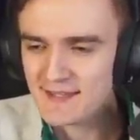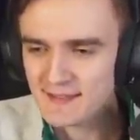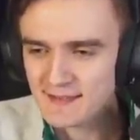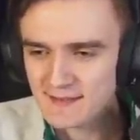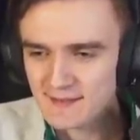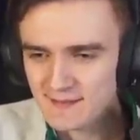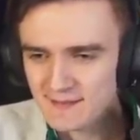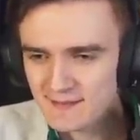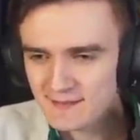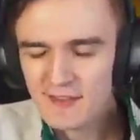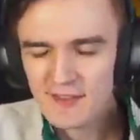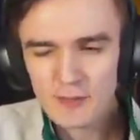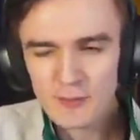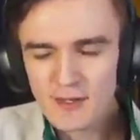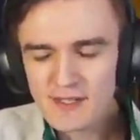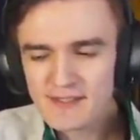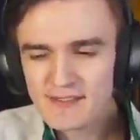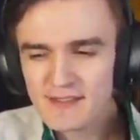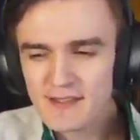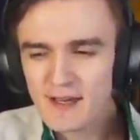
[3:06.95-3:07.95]
Sigma is there
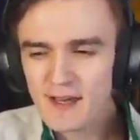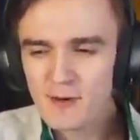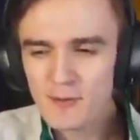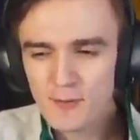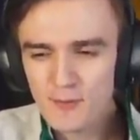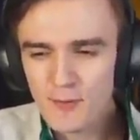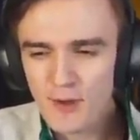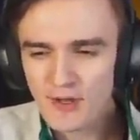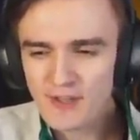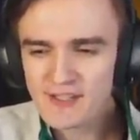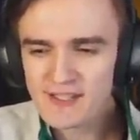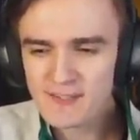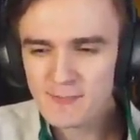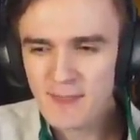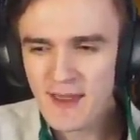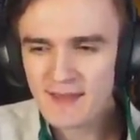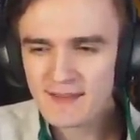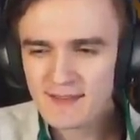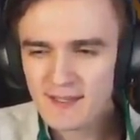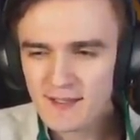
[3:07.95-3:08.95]
was good. The Rust
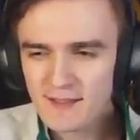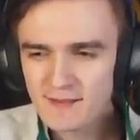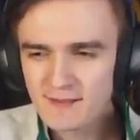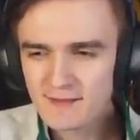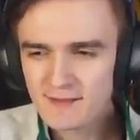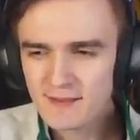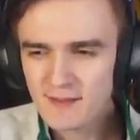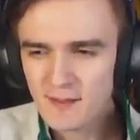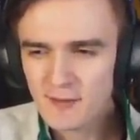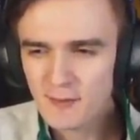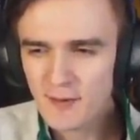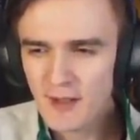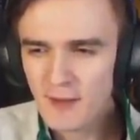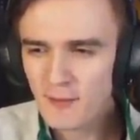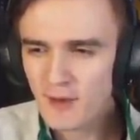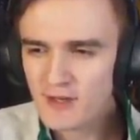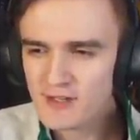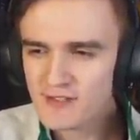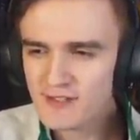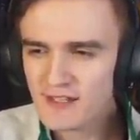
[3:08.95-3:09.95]
meta where I
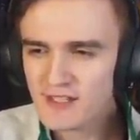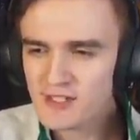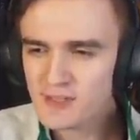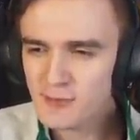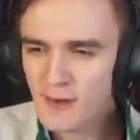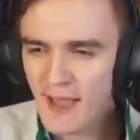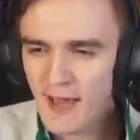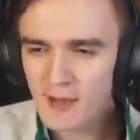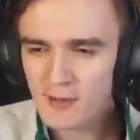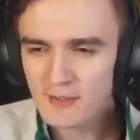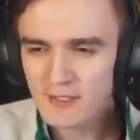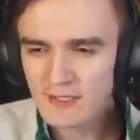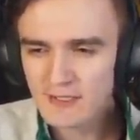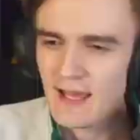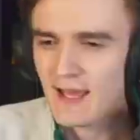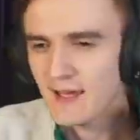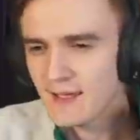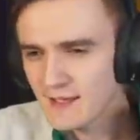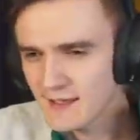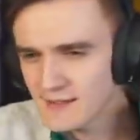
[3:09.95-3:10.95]
watched like Shroud,
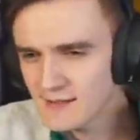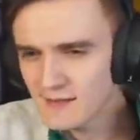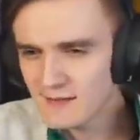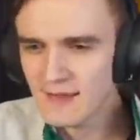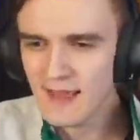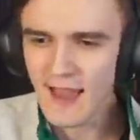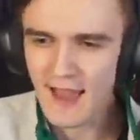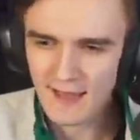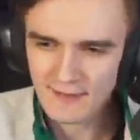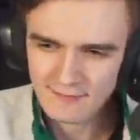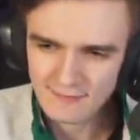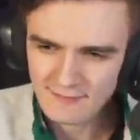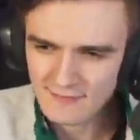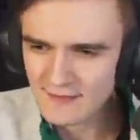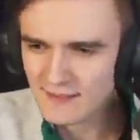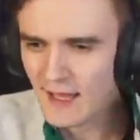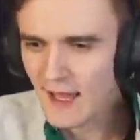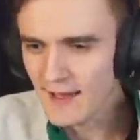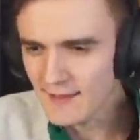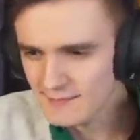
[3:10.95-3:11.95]
and
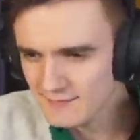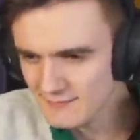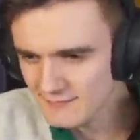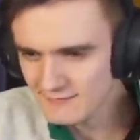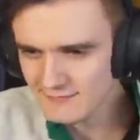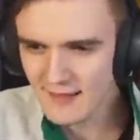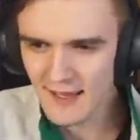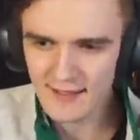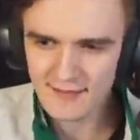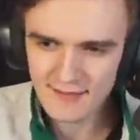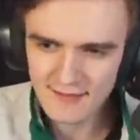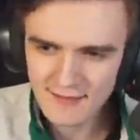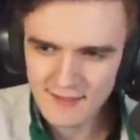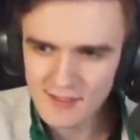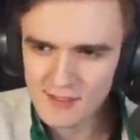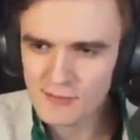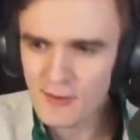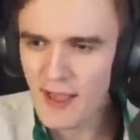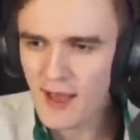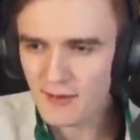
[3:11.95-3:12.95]
I think
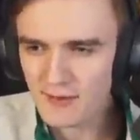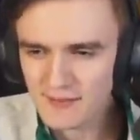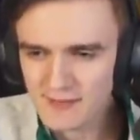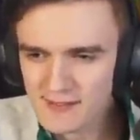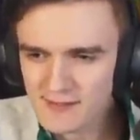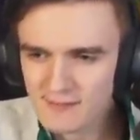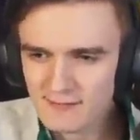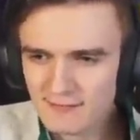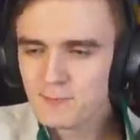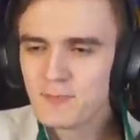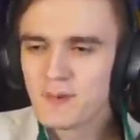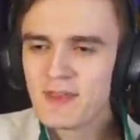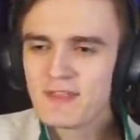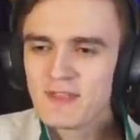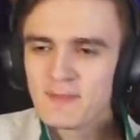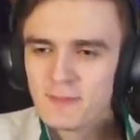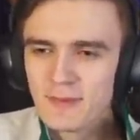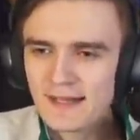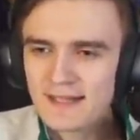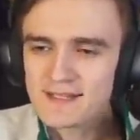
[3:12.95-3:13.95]
Shroud has been
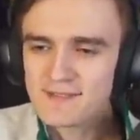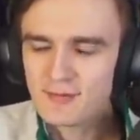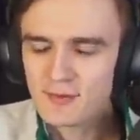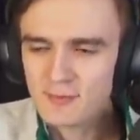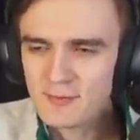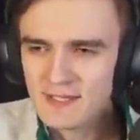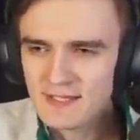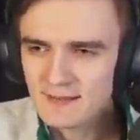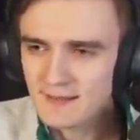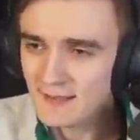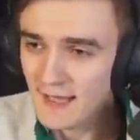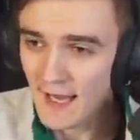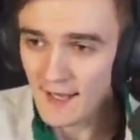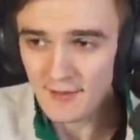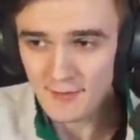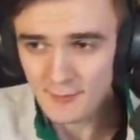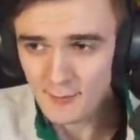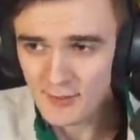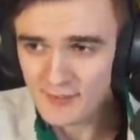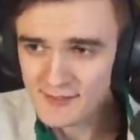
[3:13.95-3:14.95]
the best for me out of
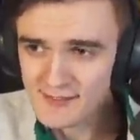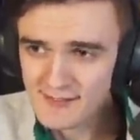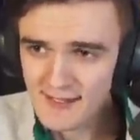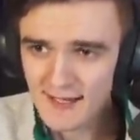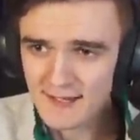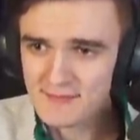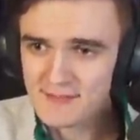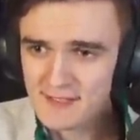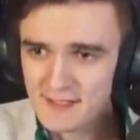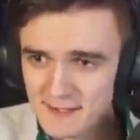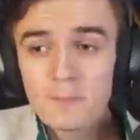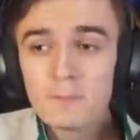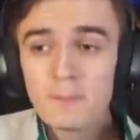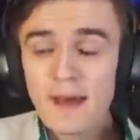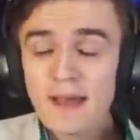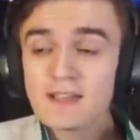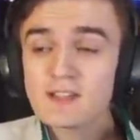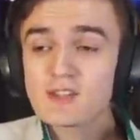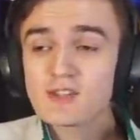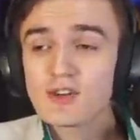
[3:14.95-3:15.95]
the ones that I've seen.
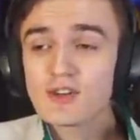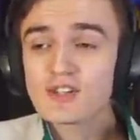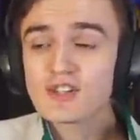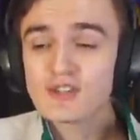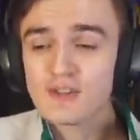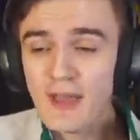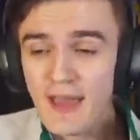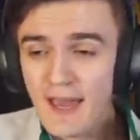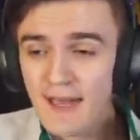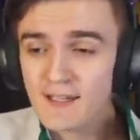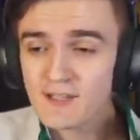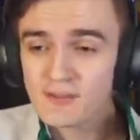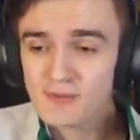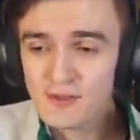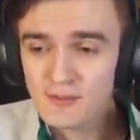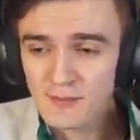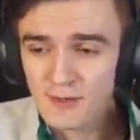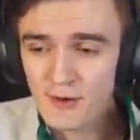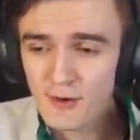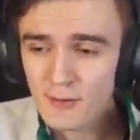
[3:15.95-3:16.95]
Best Just Chatting
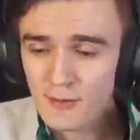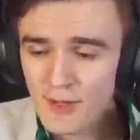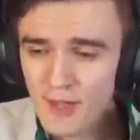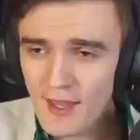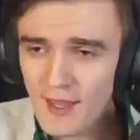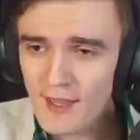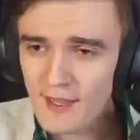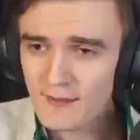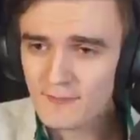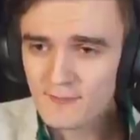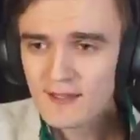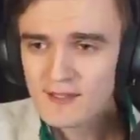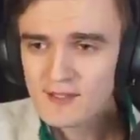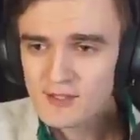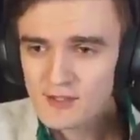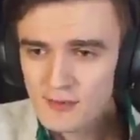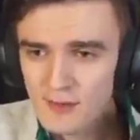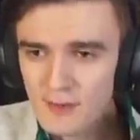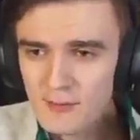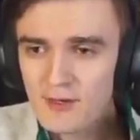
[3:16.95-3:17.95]
streamer. Okay.
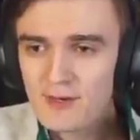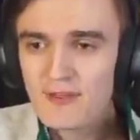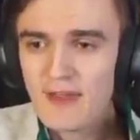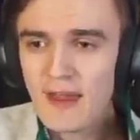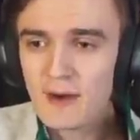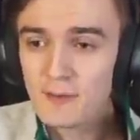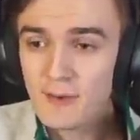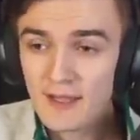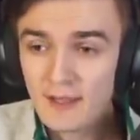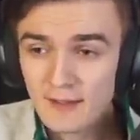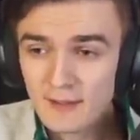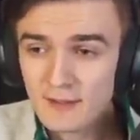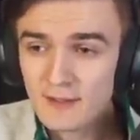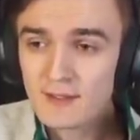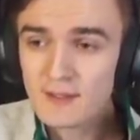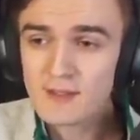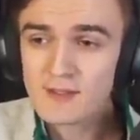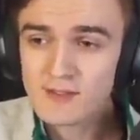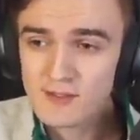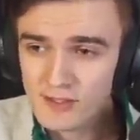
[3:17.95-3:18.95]
Streamer that regularly
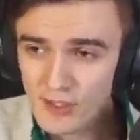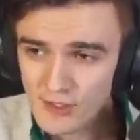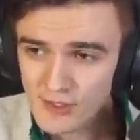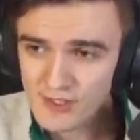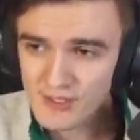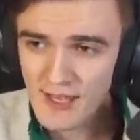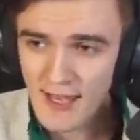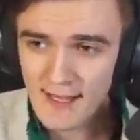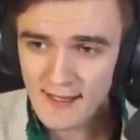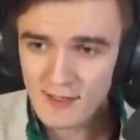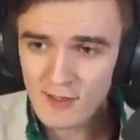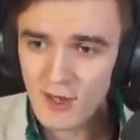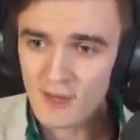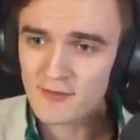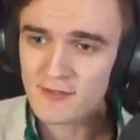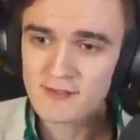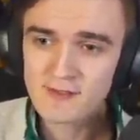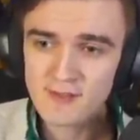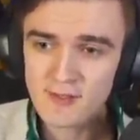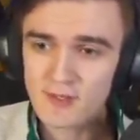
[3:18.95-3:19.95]
does just chatting
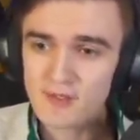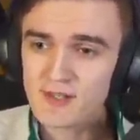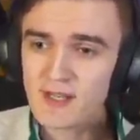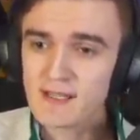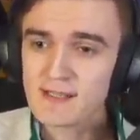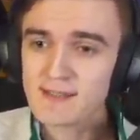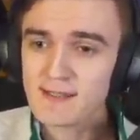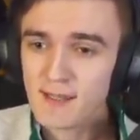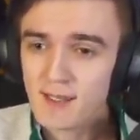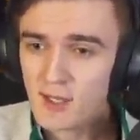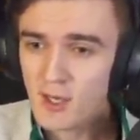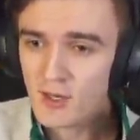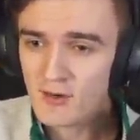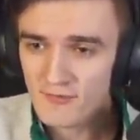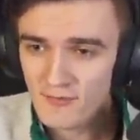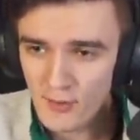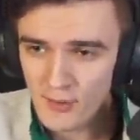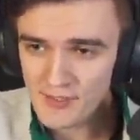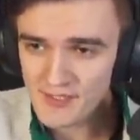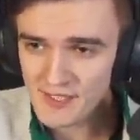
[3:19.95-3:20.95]
content, such as
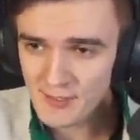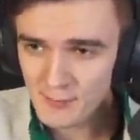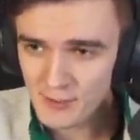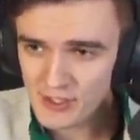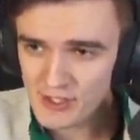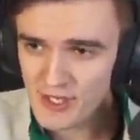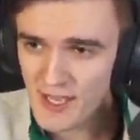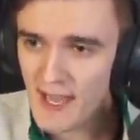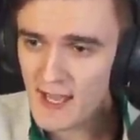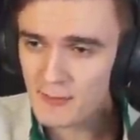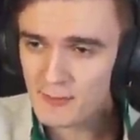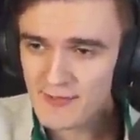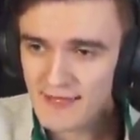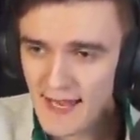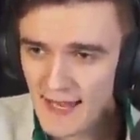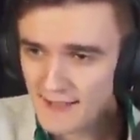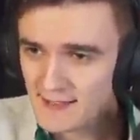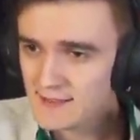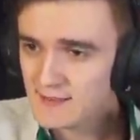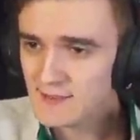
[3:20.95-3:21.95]
conversing with chat,
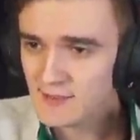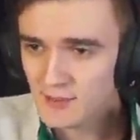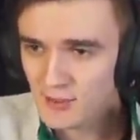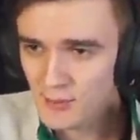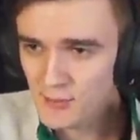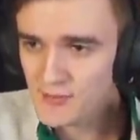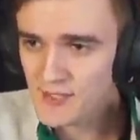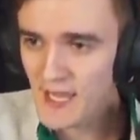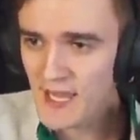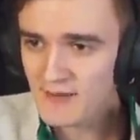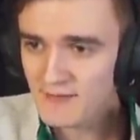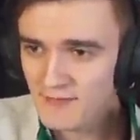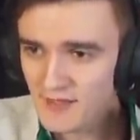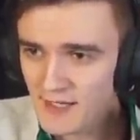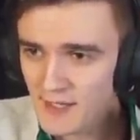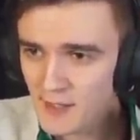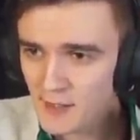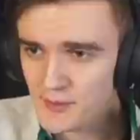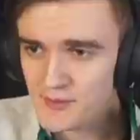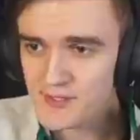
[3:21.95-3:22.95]
reacting to news and
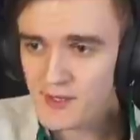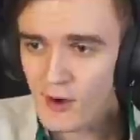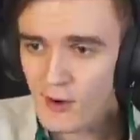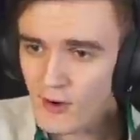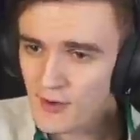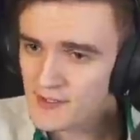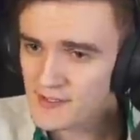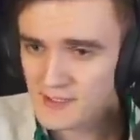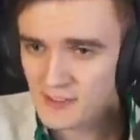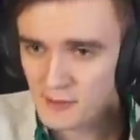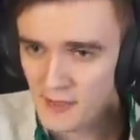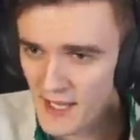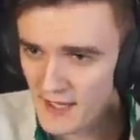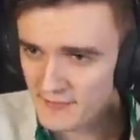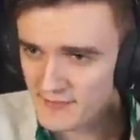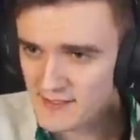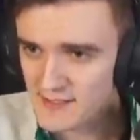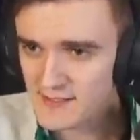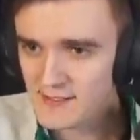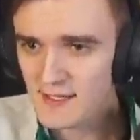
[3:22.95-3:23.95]
videos, arts and
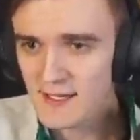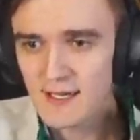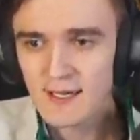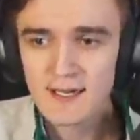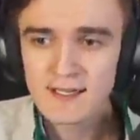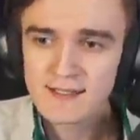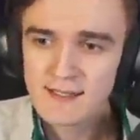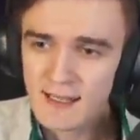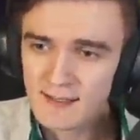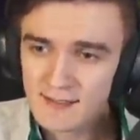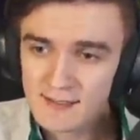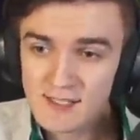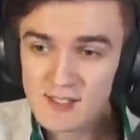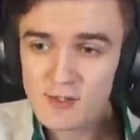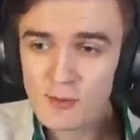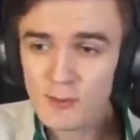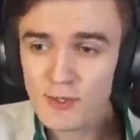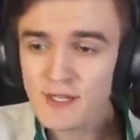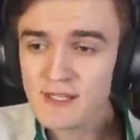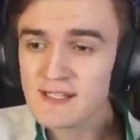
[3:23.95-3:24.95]
crafts, telling
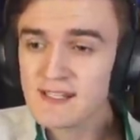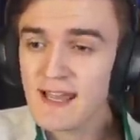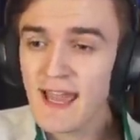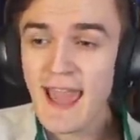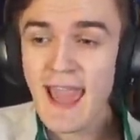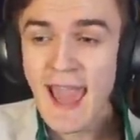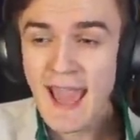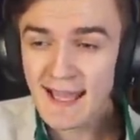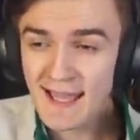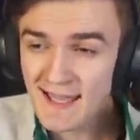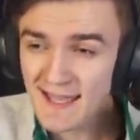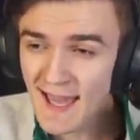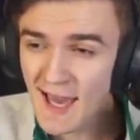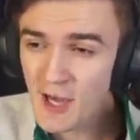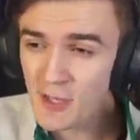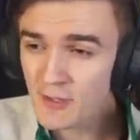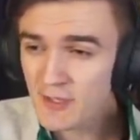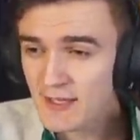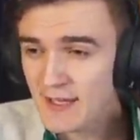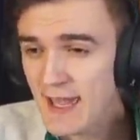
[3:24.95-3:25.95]
stories, hanging
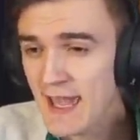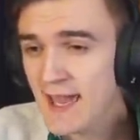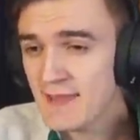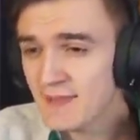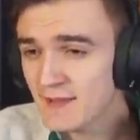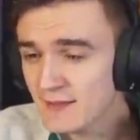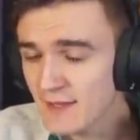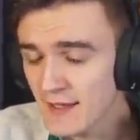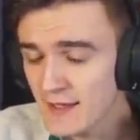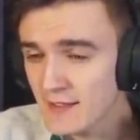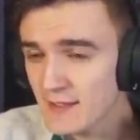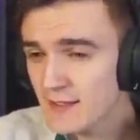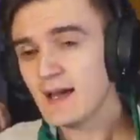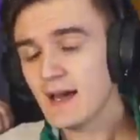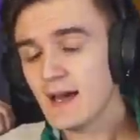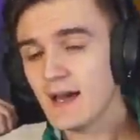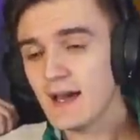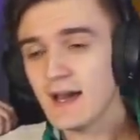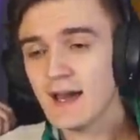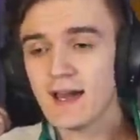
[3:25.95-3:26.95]
out, and the like.
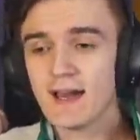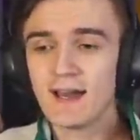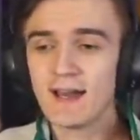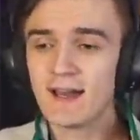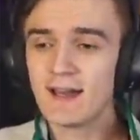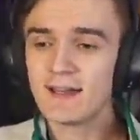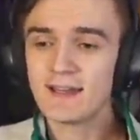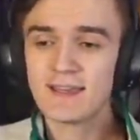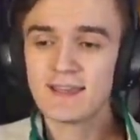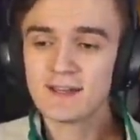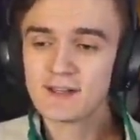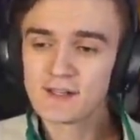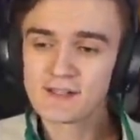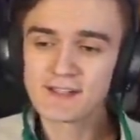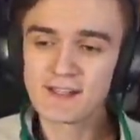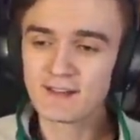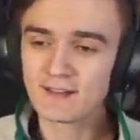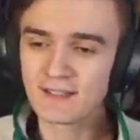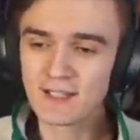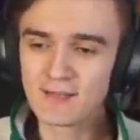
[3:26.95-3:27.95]
Here it's
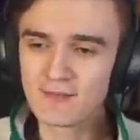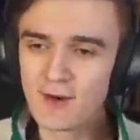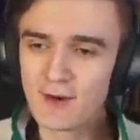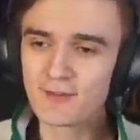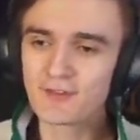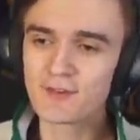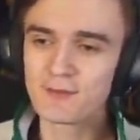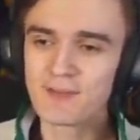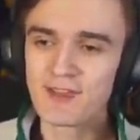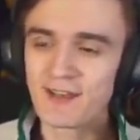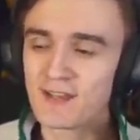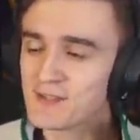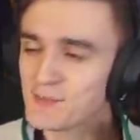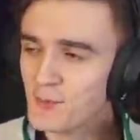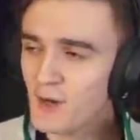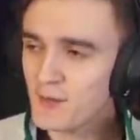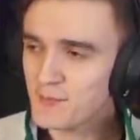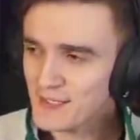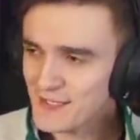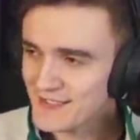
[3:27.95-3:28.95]
a clear vote for me, and it's
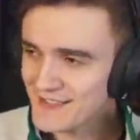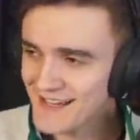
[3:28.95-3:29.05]
Wubby.